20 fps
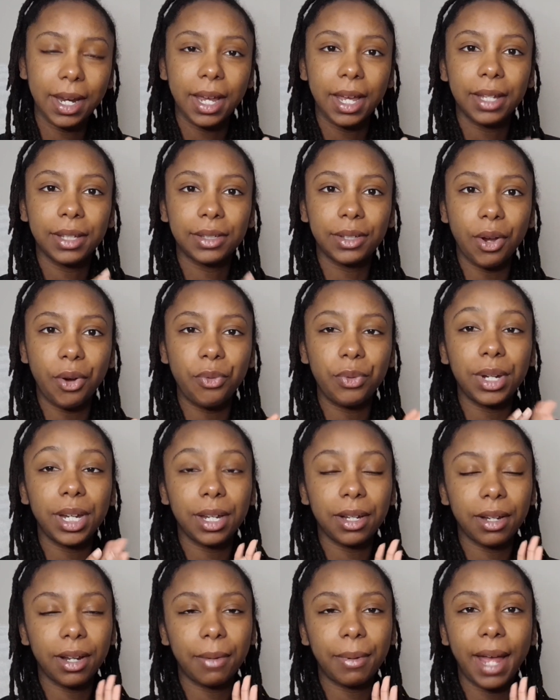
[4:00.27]
So we
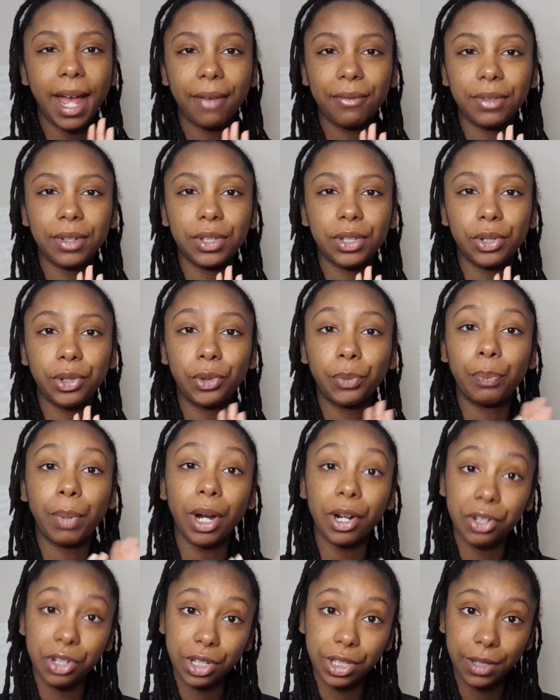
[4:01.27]
ended up having to
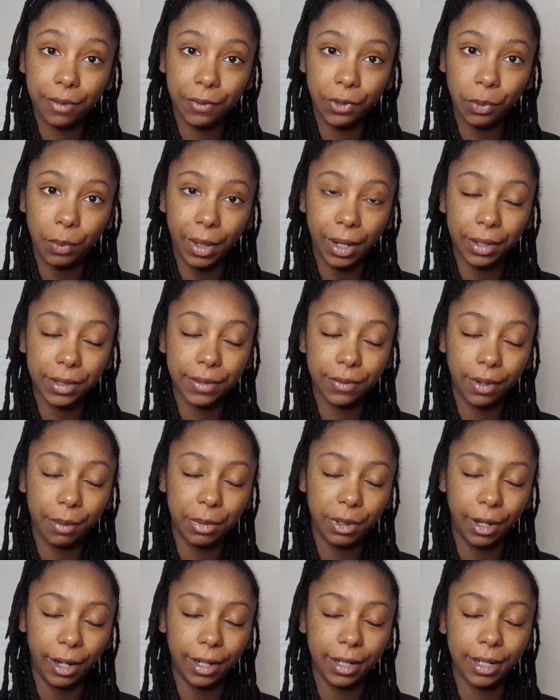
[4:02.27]
purchase a few miles from
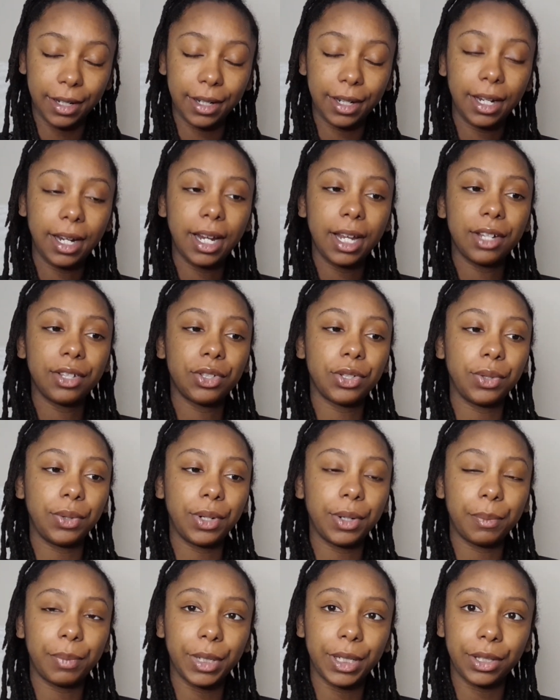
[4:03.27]
United to
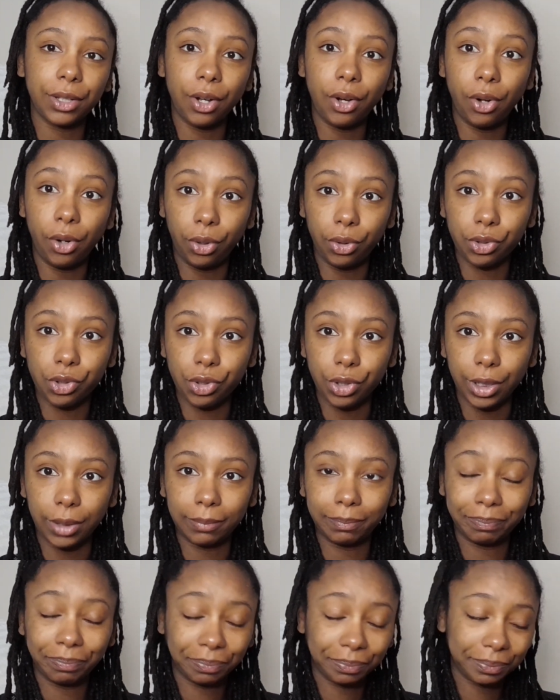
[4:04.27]
complete the whole trip.
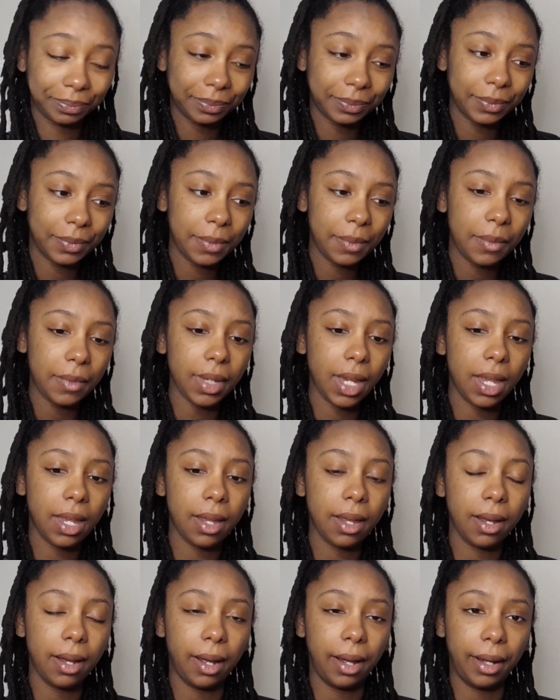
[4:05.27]

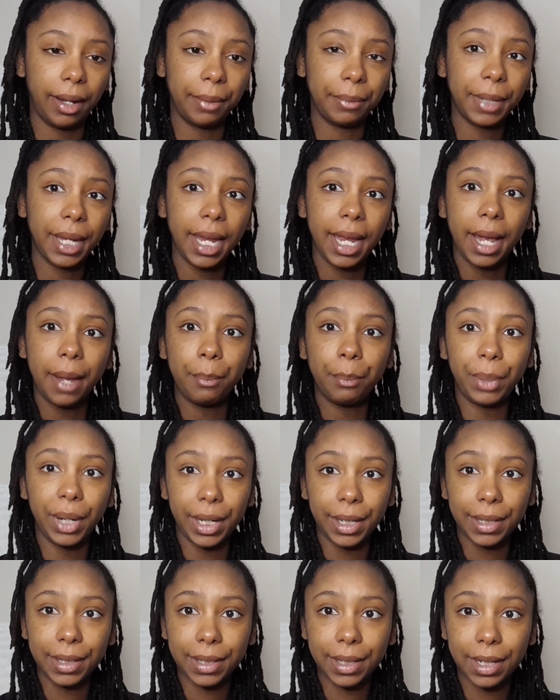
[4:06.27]

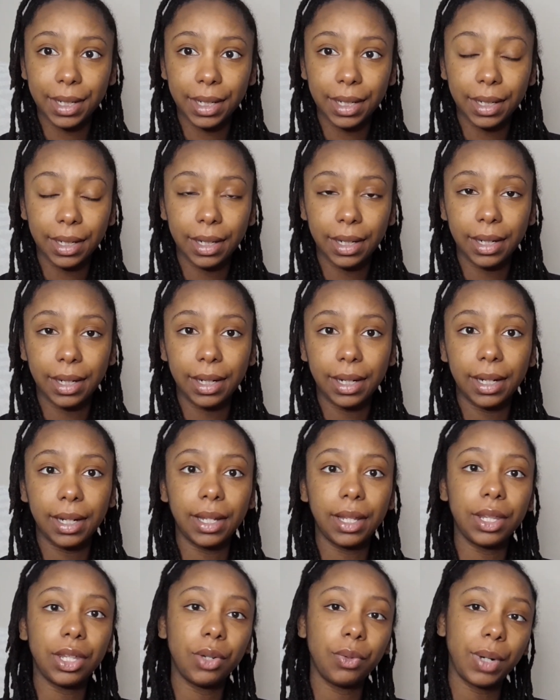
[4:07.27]
But
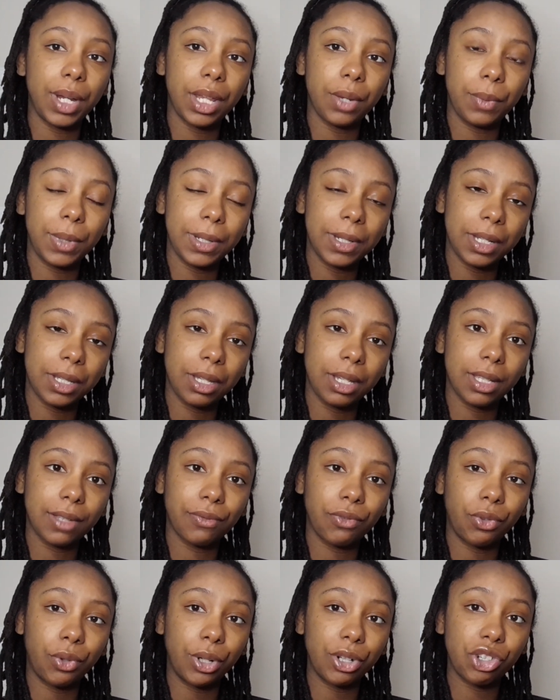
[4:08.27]
the way that we did this
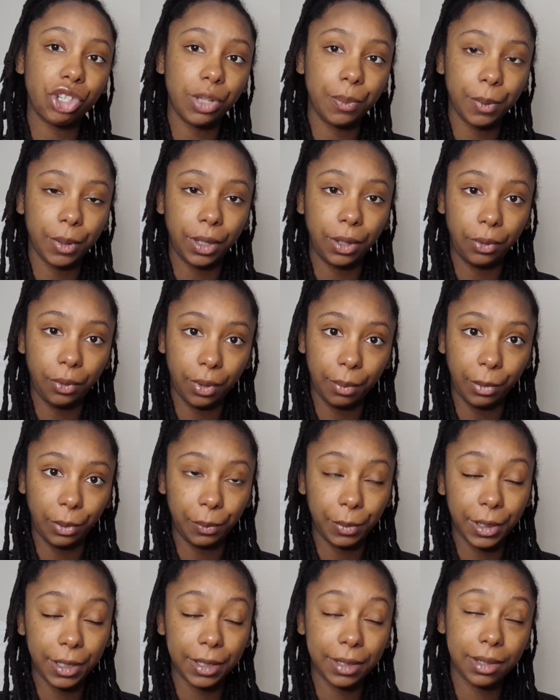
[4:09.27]
for cheaper than normal,
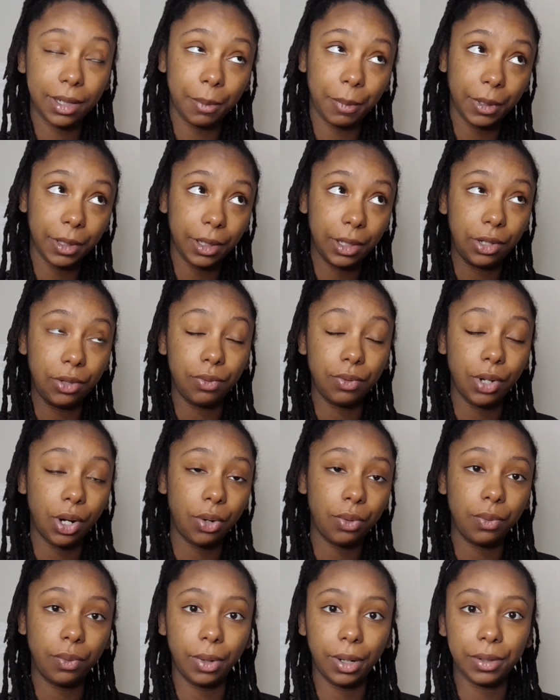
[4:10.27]
because typically you
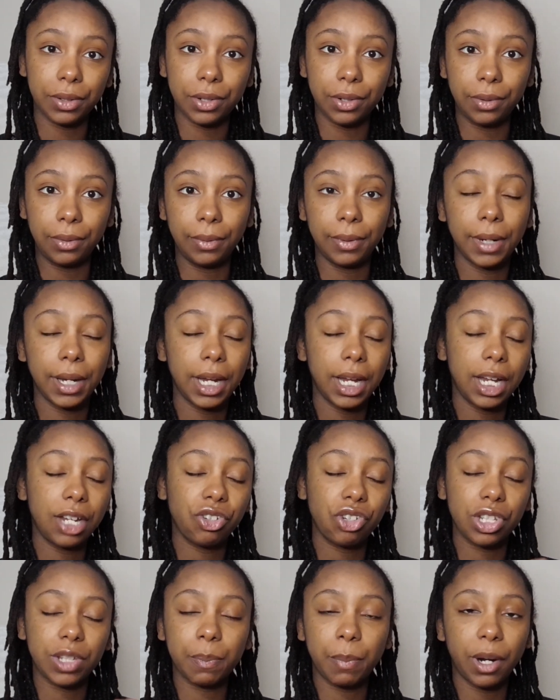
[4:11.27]
don't want to
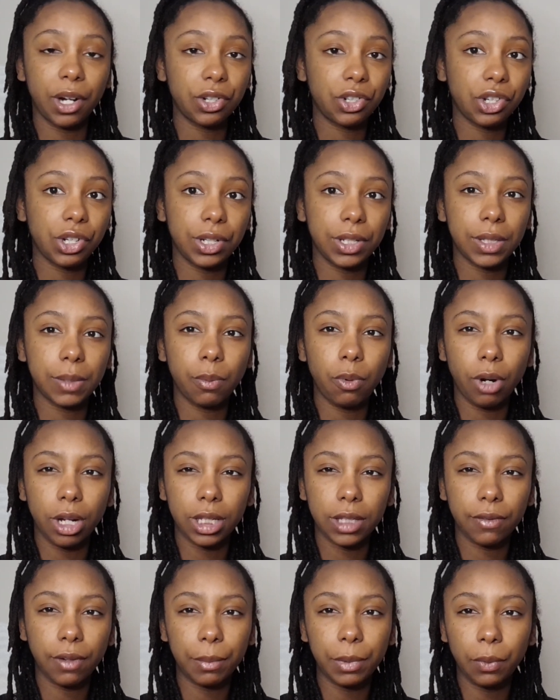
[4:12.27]
just purchase
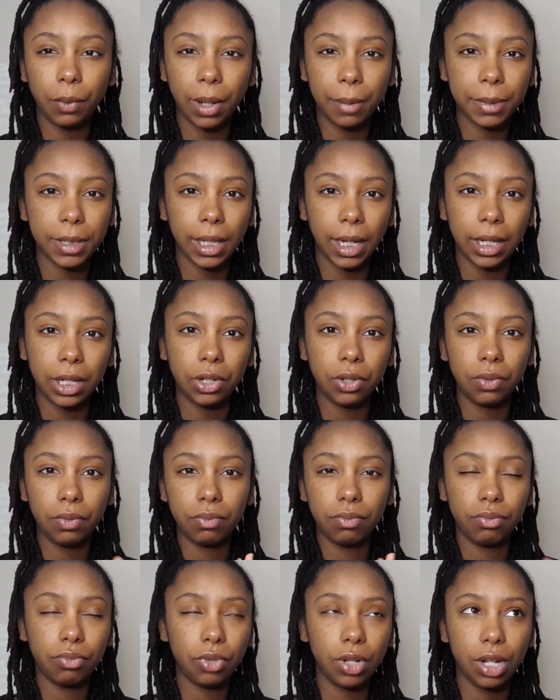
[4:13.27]
points from the website.
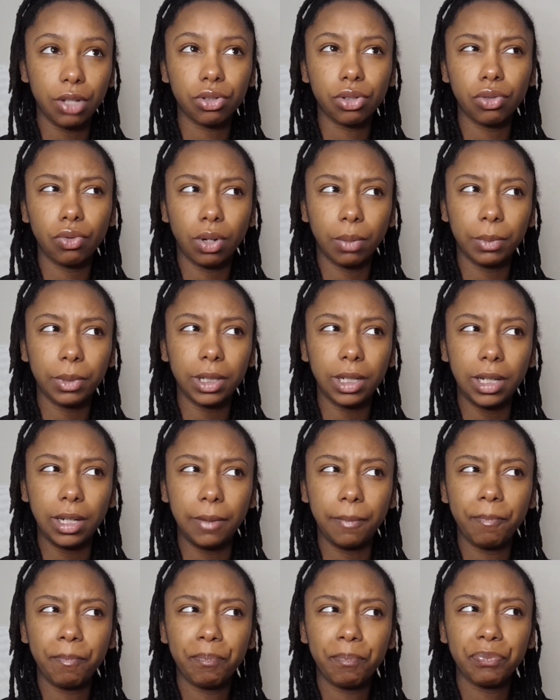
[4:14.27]
It's
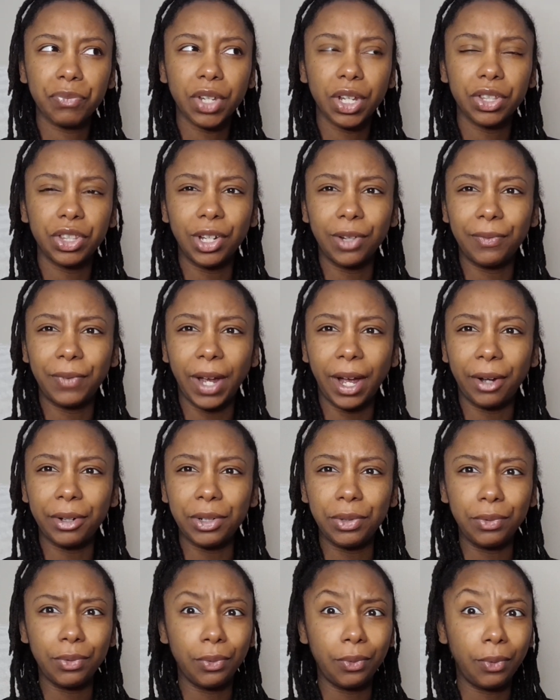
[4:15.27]
normally, they're
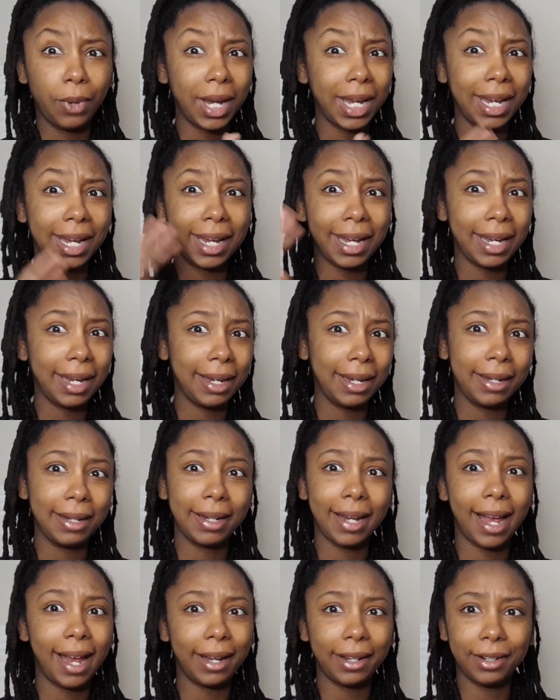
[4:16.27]
valued way
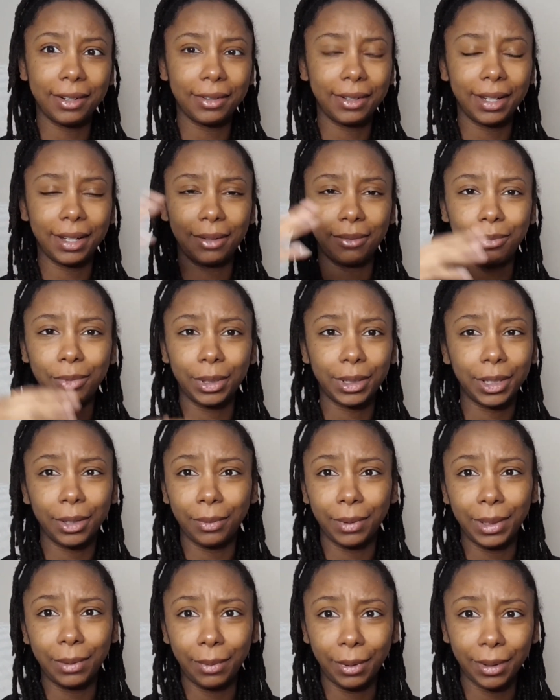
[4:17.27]
higher than what they're
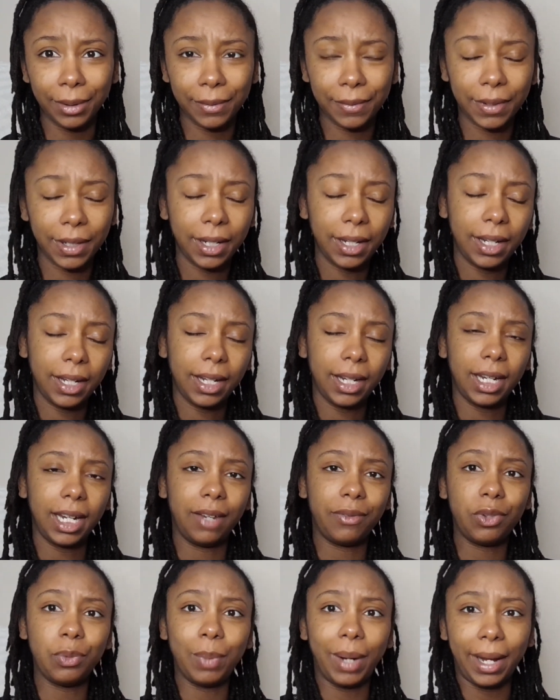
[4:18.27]
really worth
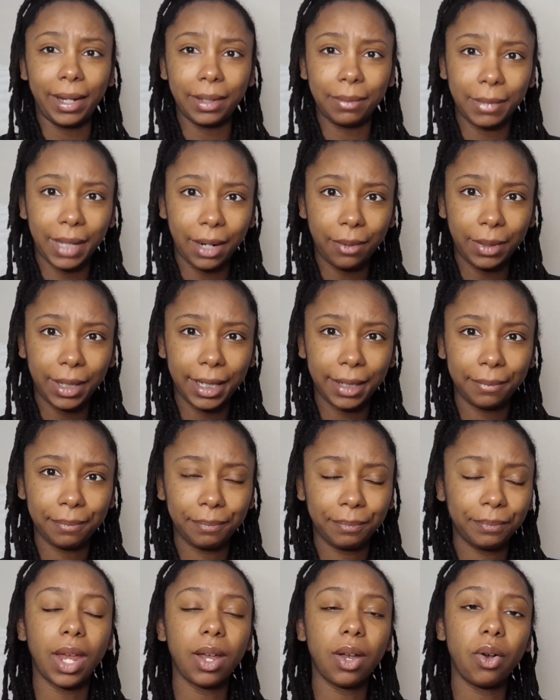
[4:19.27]
if you buy them that way.
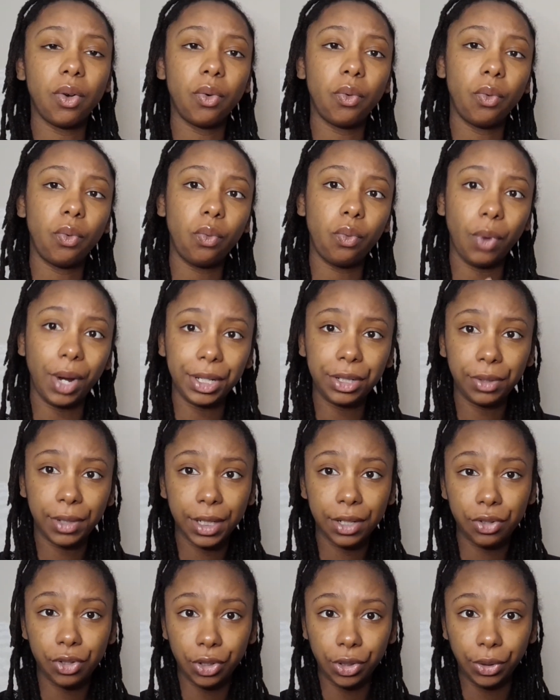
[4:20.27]
What you
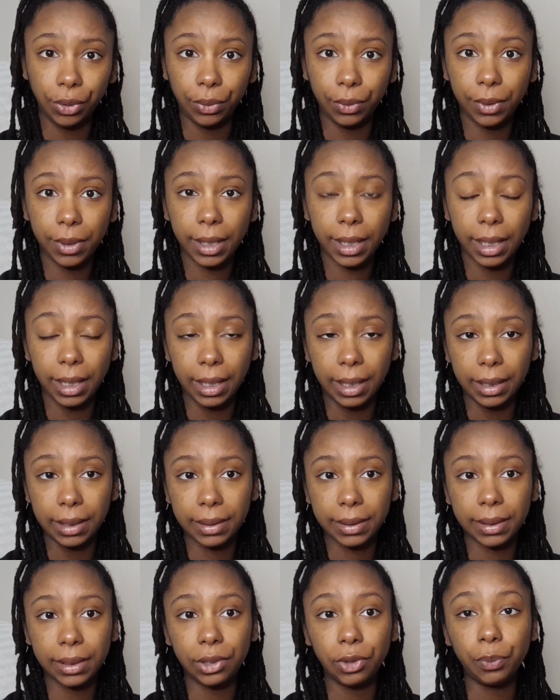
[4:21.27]
can do
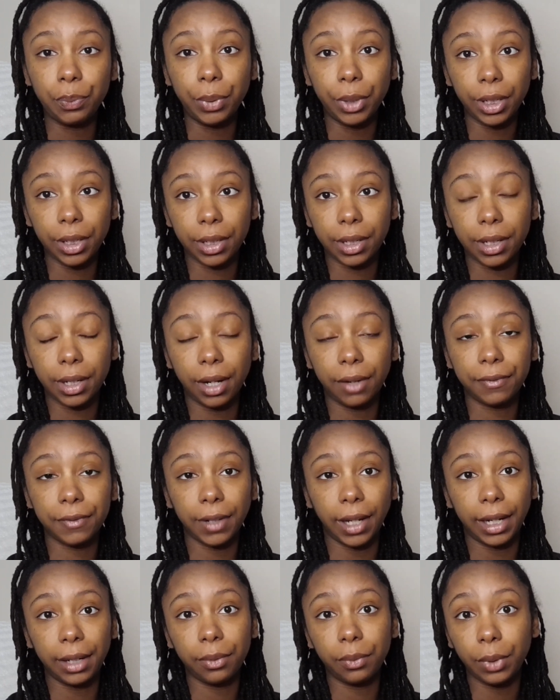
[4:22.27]
is you book a
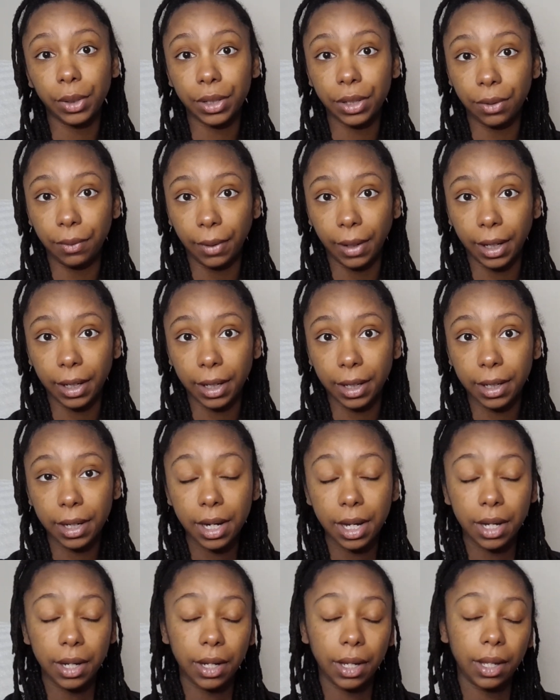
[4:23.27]
flight with United.
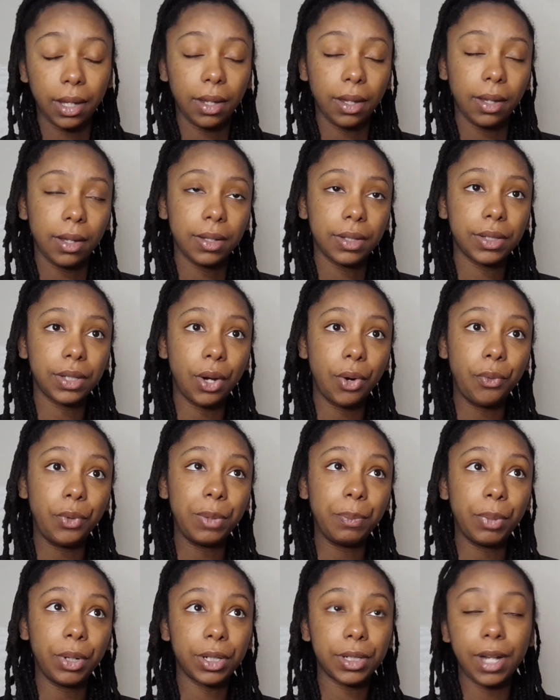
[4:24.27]
So we
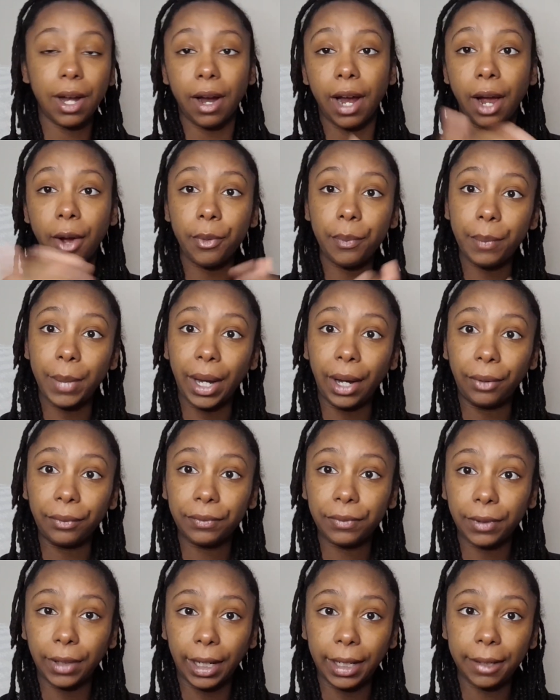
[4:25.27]
booked our outbound
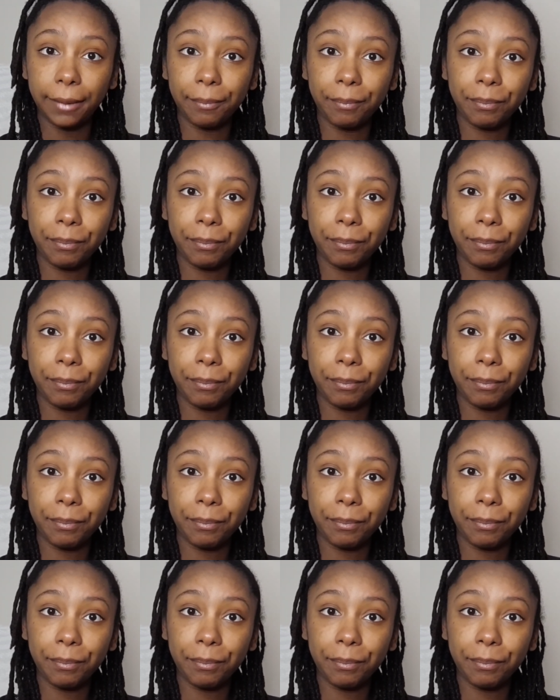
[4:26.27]
flight.